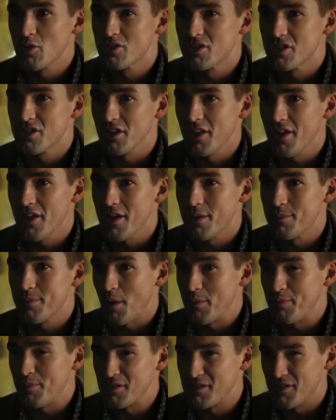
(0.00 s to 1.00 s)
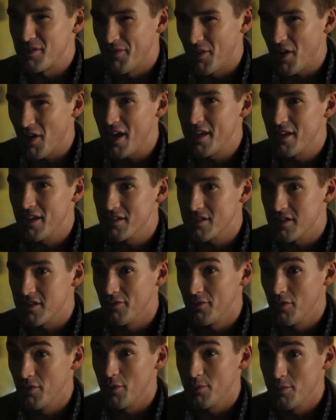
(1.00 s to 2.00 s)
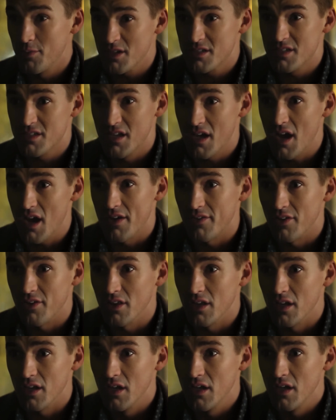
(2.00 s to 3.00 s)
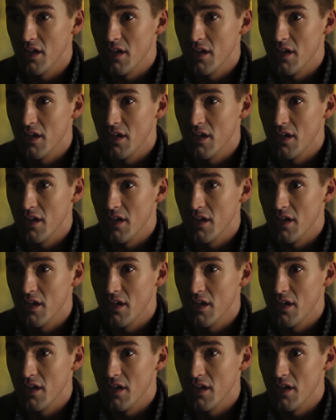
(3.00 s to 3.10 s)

So how can a person get to heaven if there's a devil inside them?